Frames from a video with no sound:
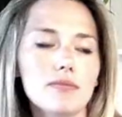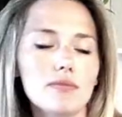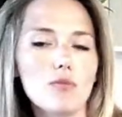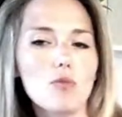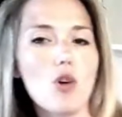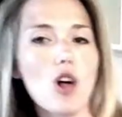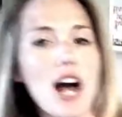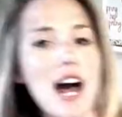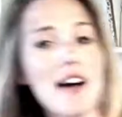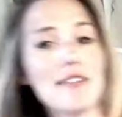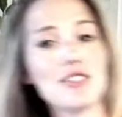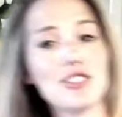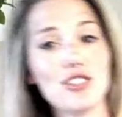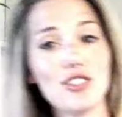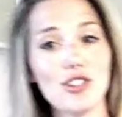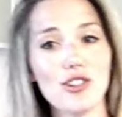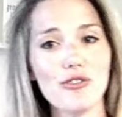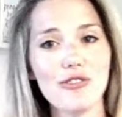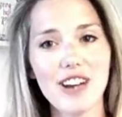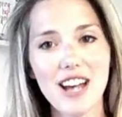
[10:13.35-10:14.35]
We'll have to
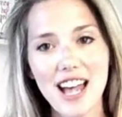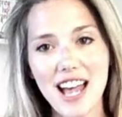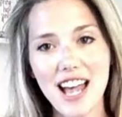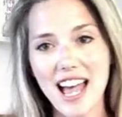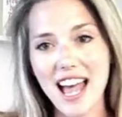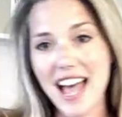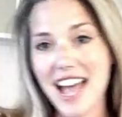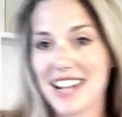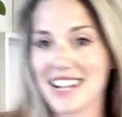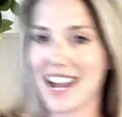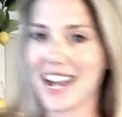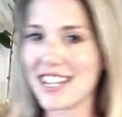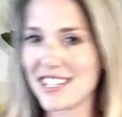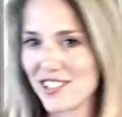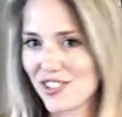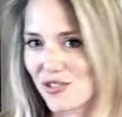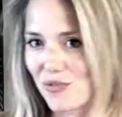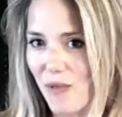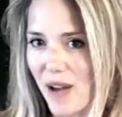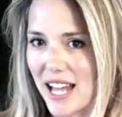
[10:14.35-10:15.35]
do a
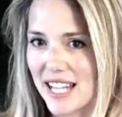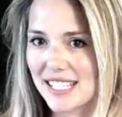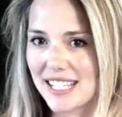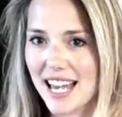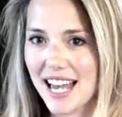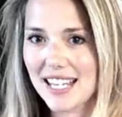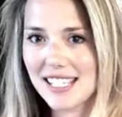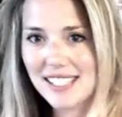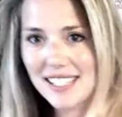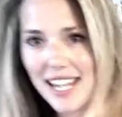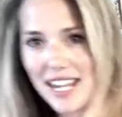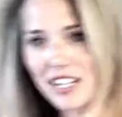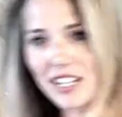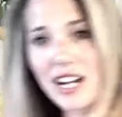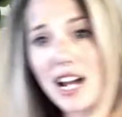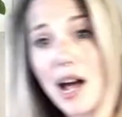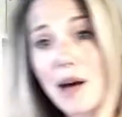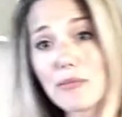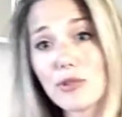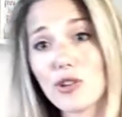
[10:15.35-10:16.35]
nice sweat test later.
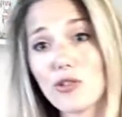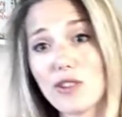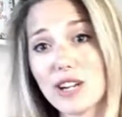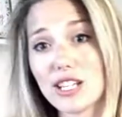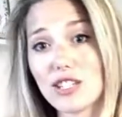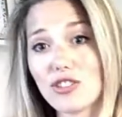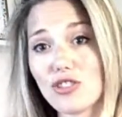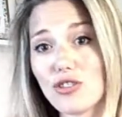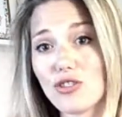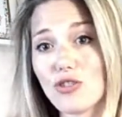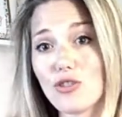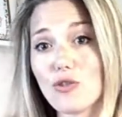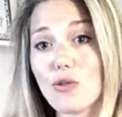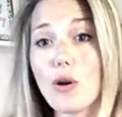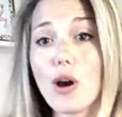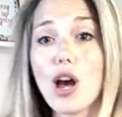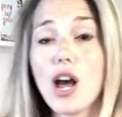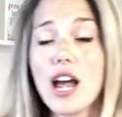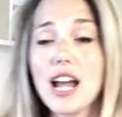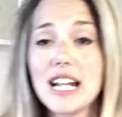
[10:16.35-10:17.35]
I'm going
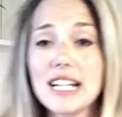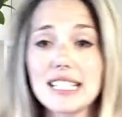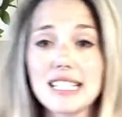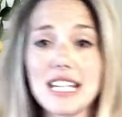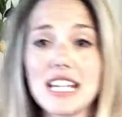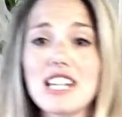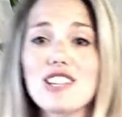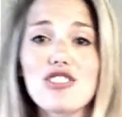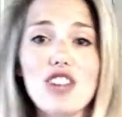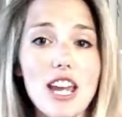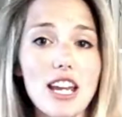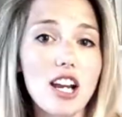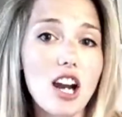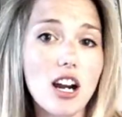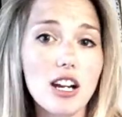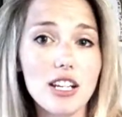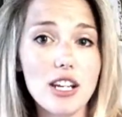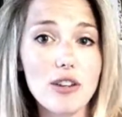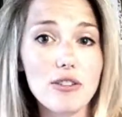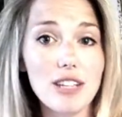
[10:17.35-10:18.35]
to teach a
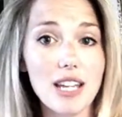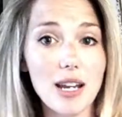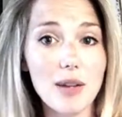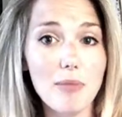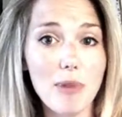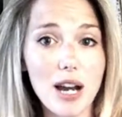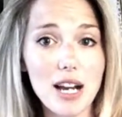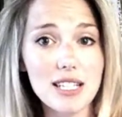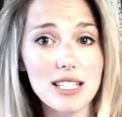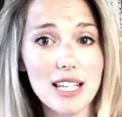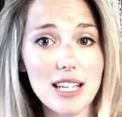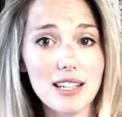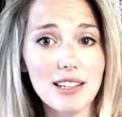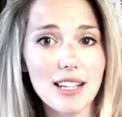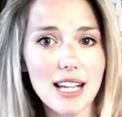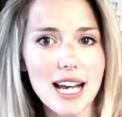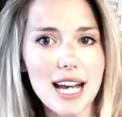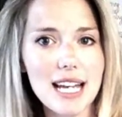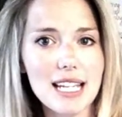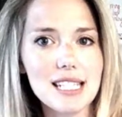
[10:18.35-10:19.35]
cardio kickboxing
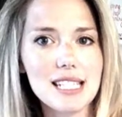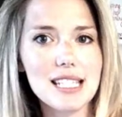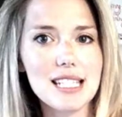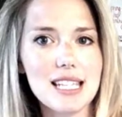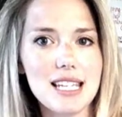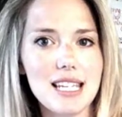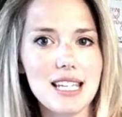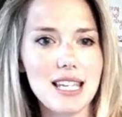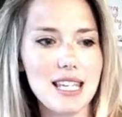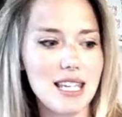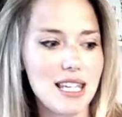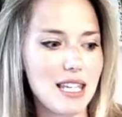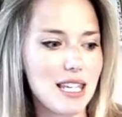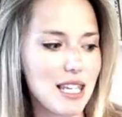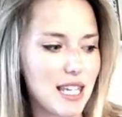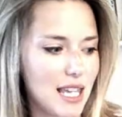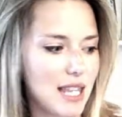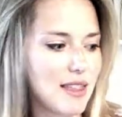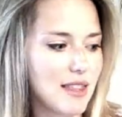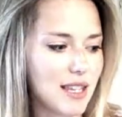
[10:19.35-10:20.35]
class
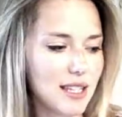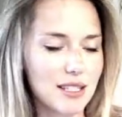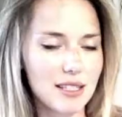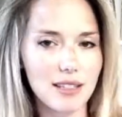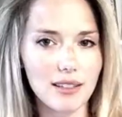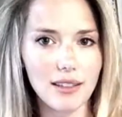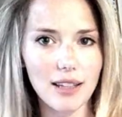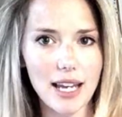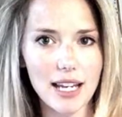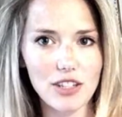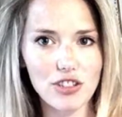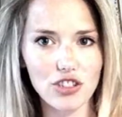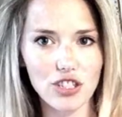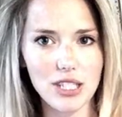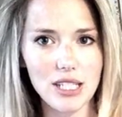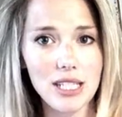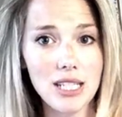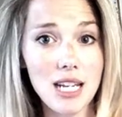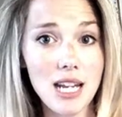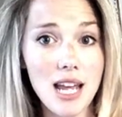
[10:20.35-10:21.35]
in this
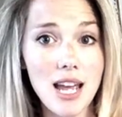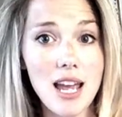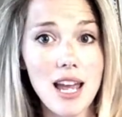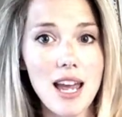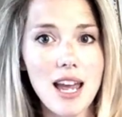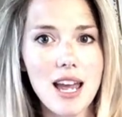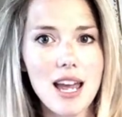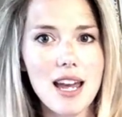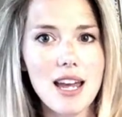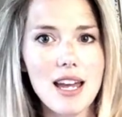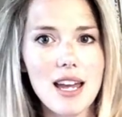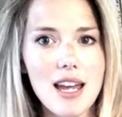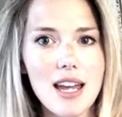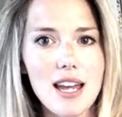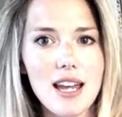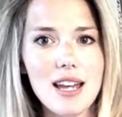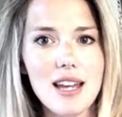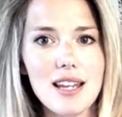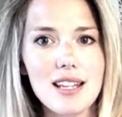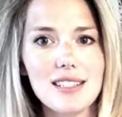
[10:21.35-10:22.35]
collection
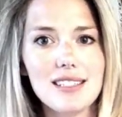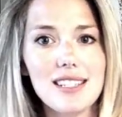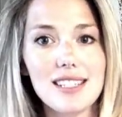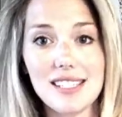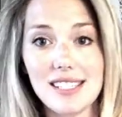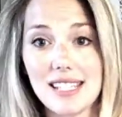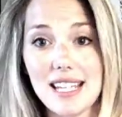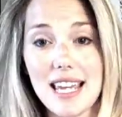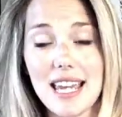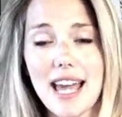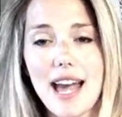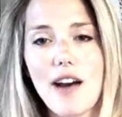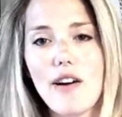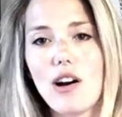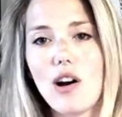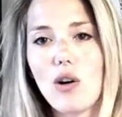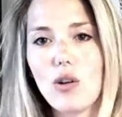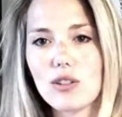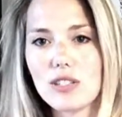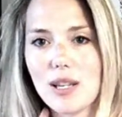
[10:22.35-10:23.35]
to see how
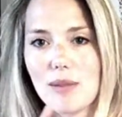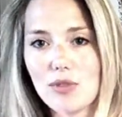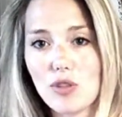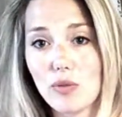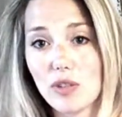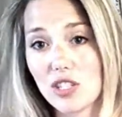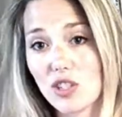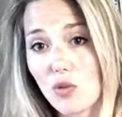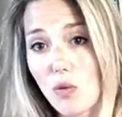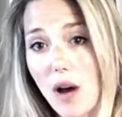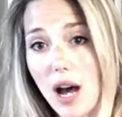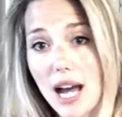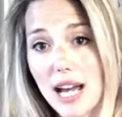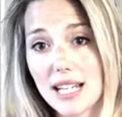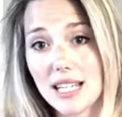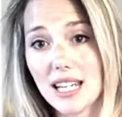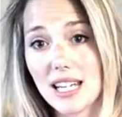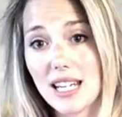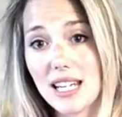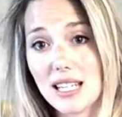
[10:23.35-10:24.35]
it holds up to a squat,
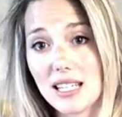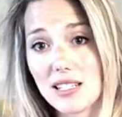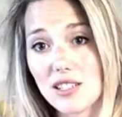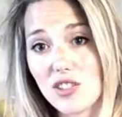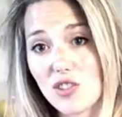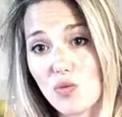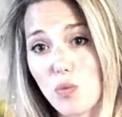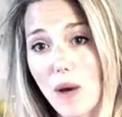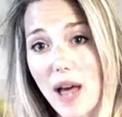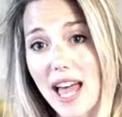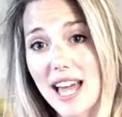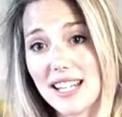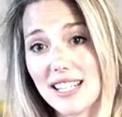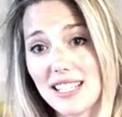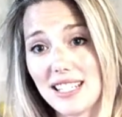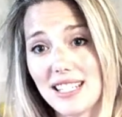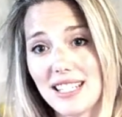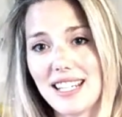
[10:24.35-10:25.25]
sweat,